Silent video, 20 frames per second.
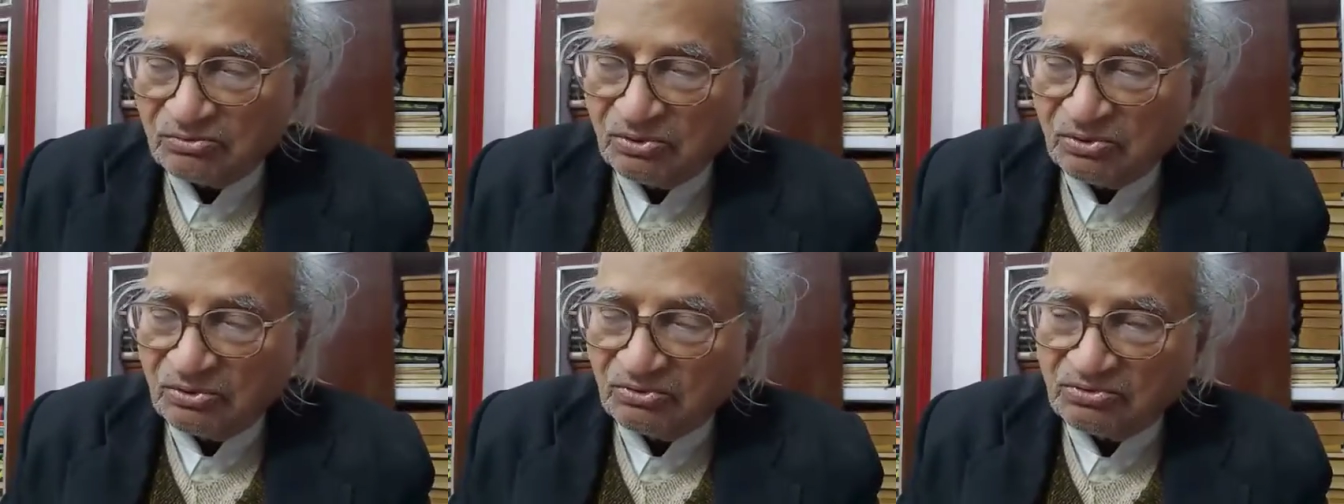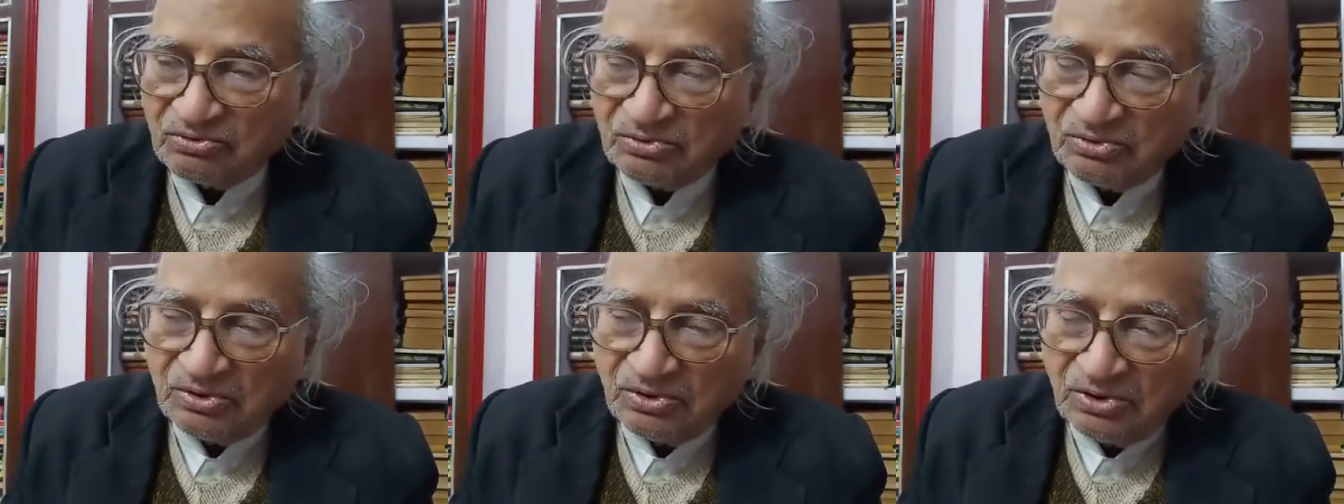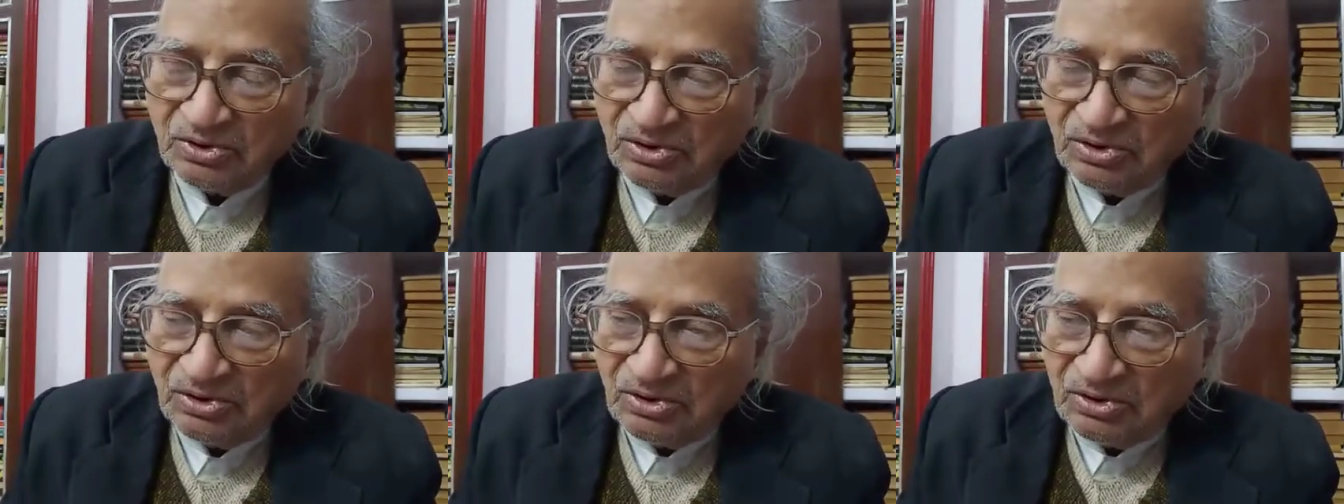the,
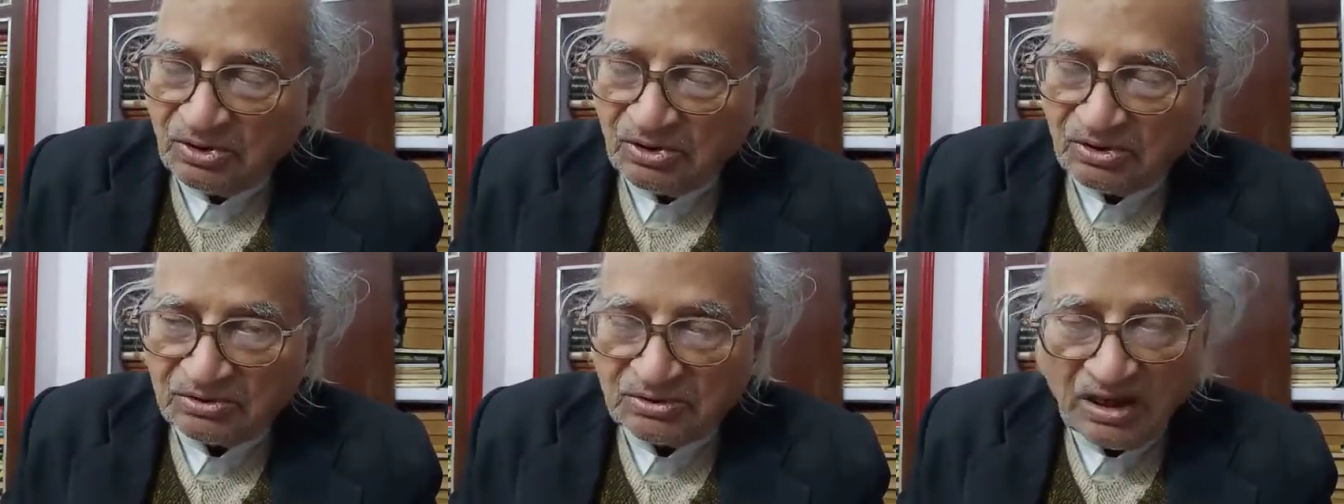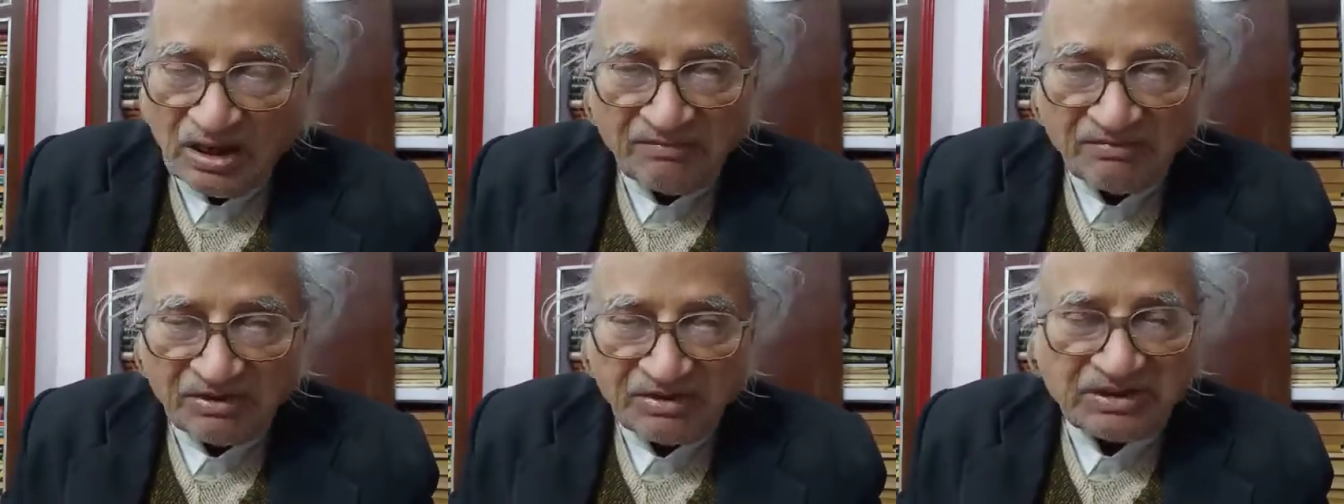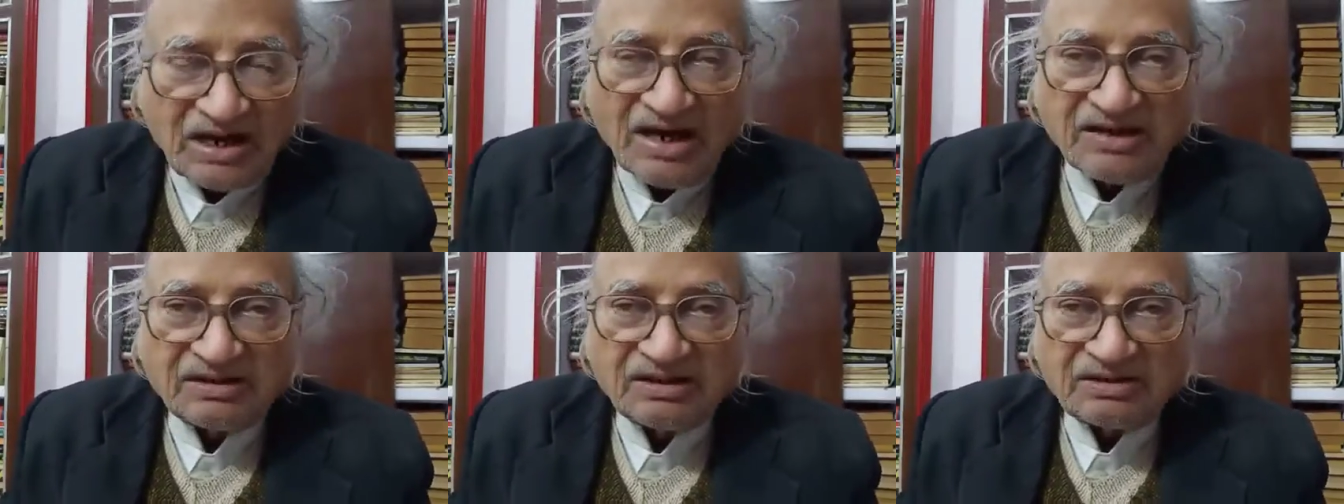having
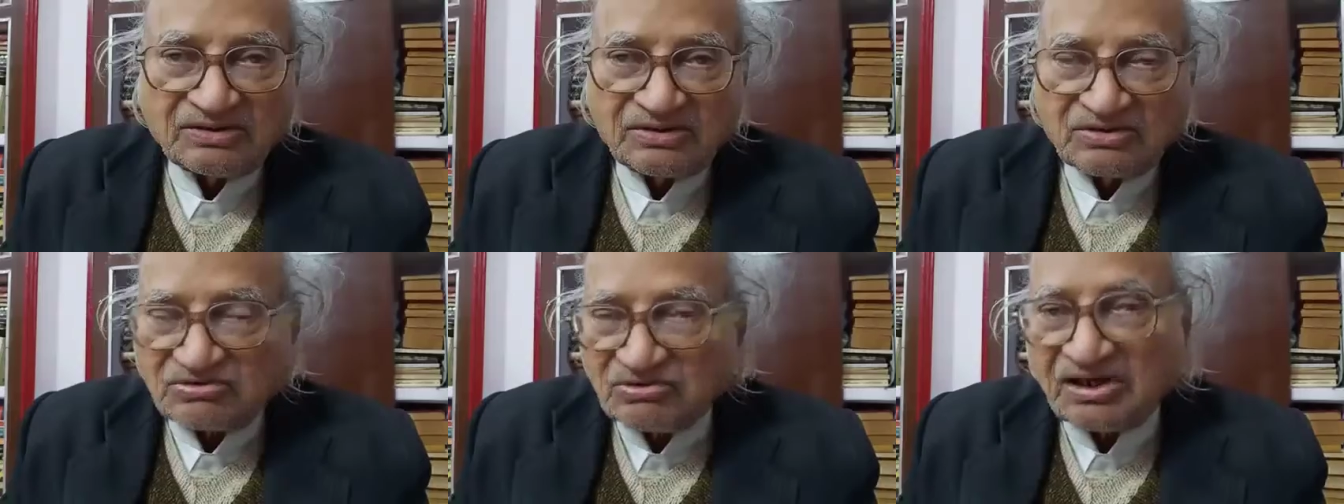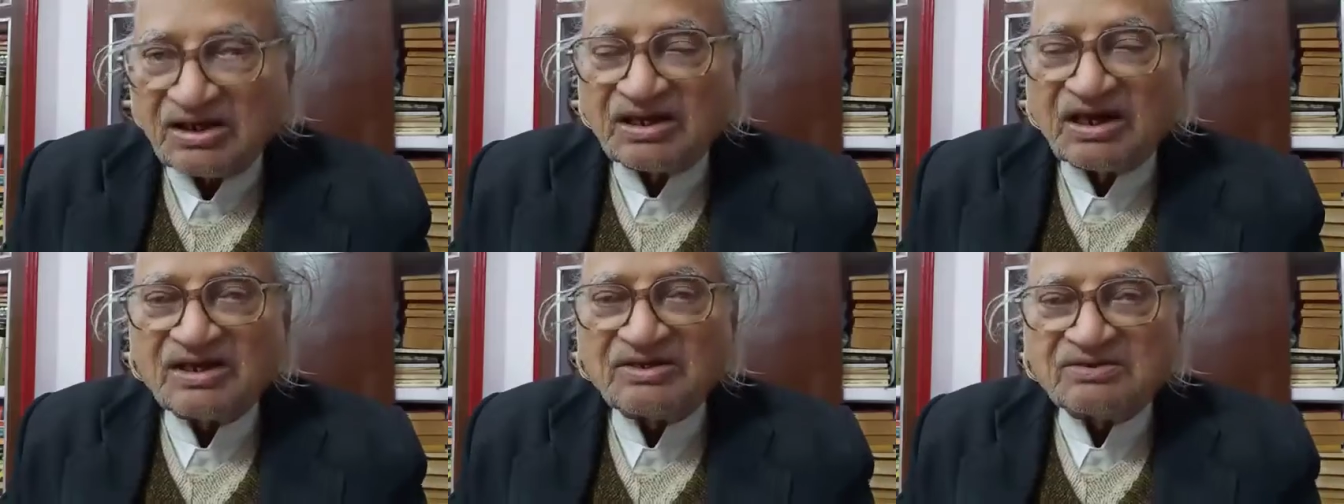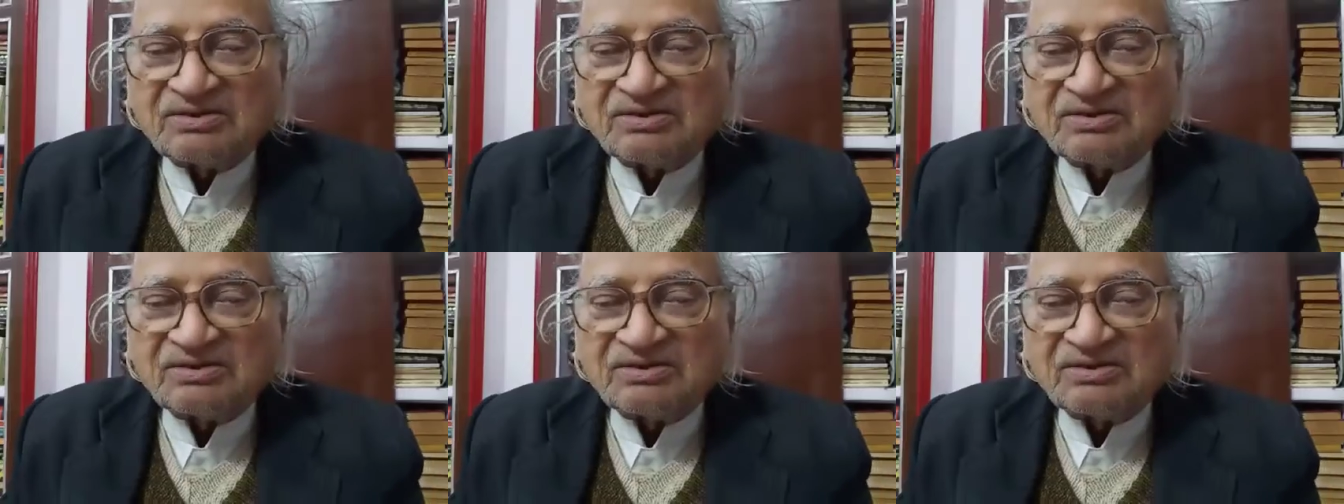titled The Secret,